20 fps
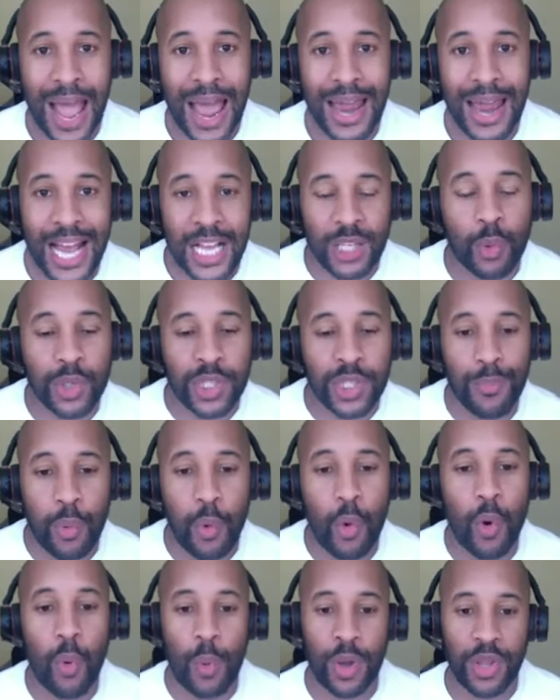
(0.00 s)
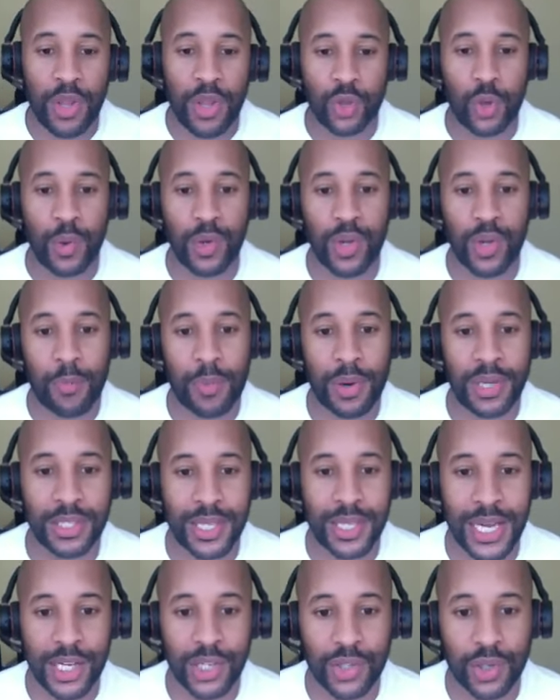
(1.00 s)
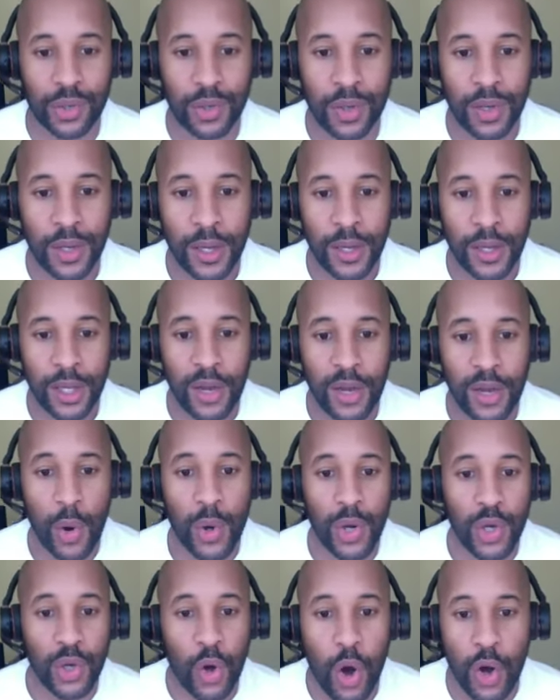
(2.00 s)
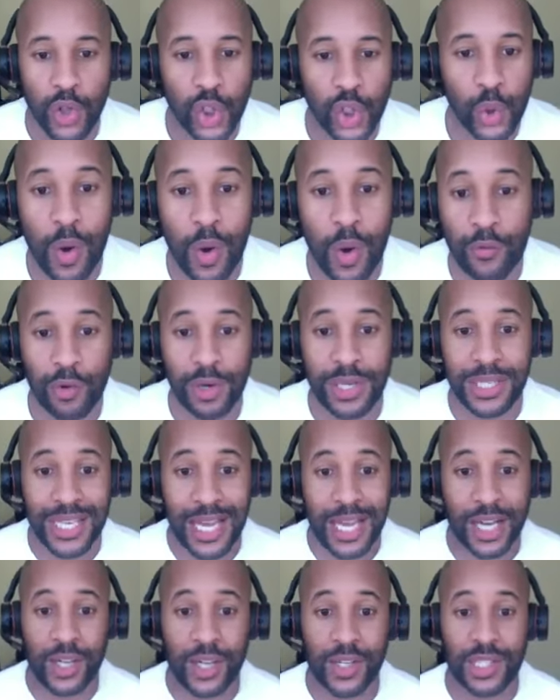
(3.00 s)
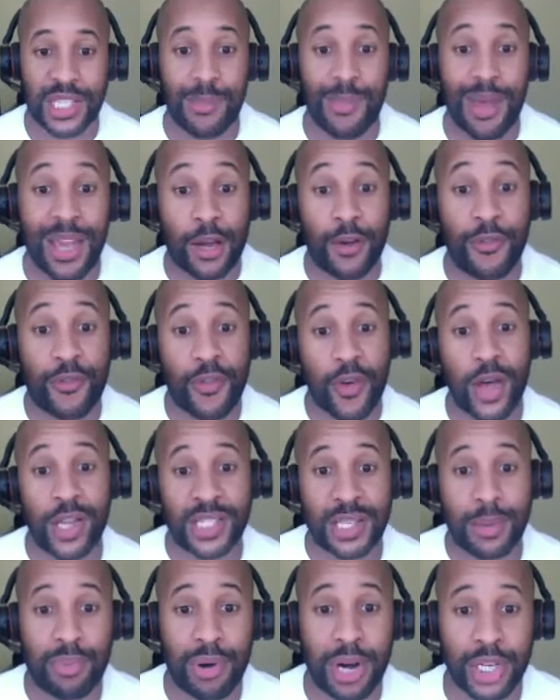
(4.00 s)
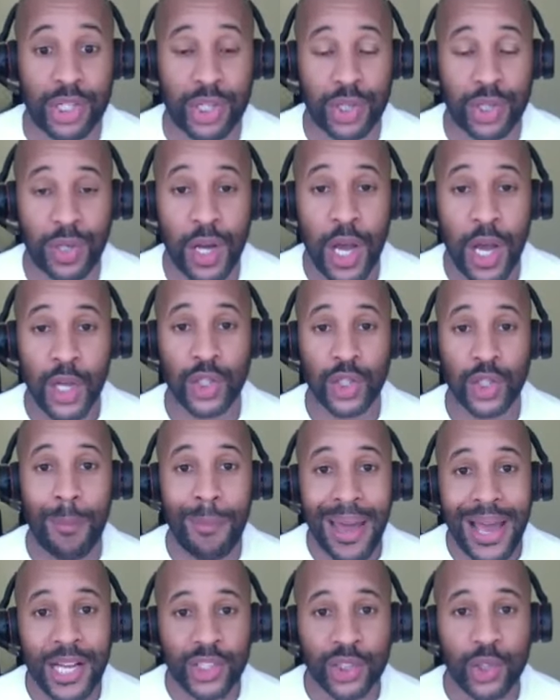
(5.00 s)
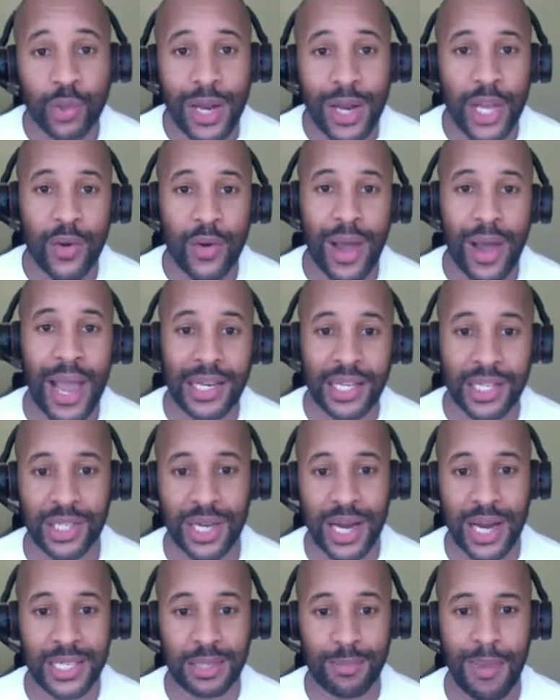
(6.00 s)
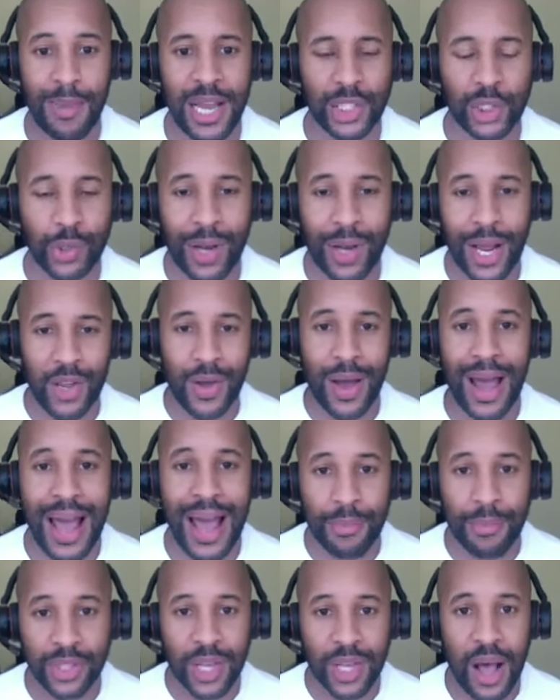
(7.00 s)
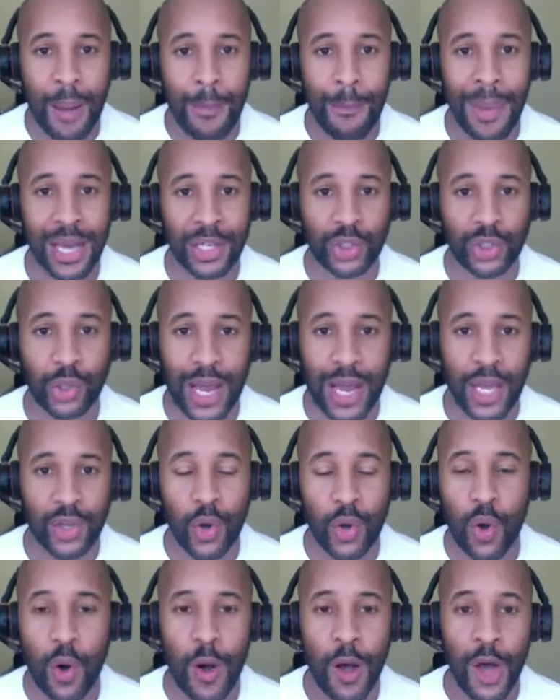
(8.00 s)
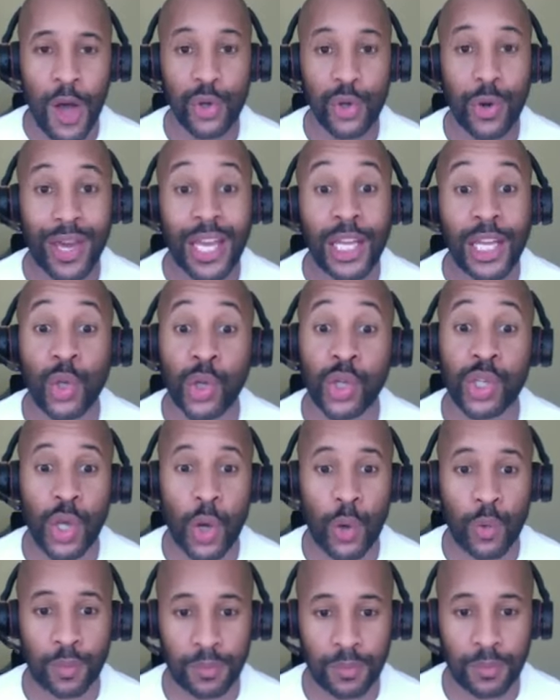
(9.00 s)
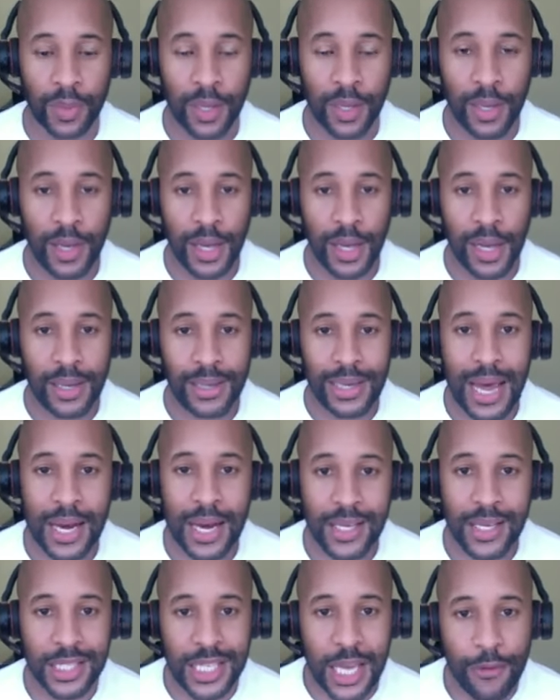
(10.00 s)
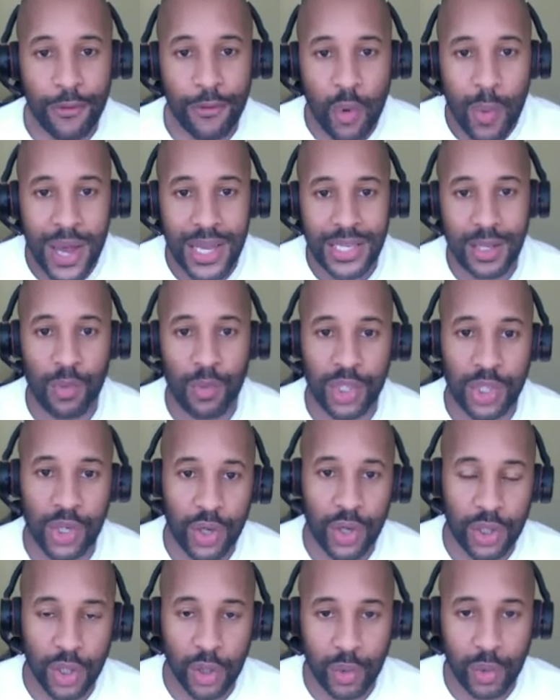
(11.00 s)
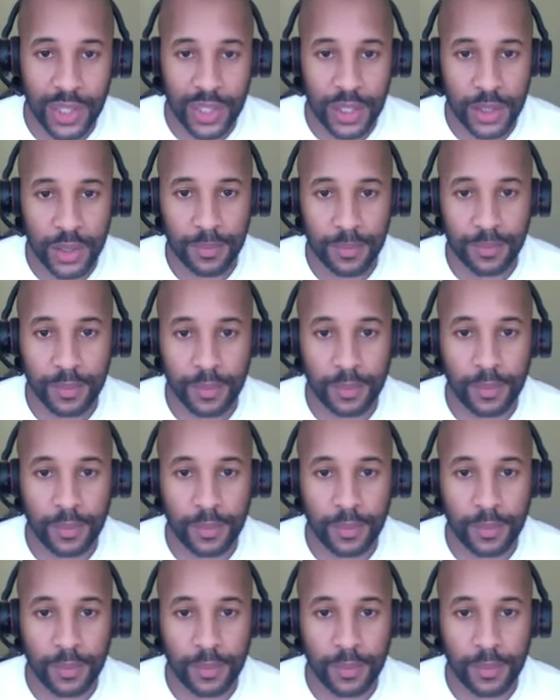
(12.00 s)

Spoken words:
And that's what's important when you're doing your presentation. You've only got 2 or 3 seconds to make a first impression. So make sure that you're energized, make sure that you're amped up, make sure that you're in your zone. Now, there's several ways in which you can do this.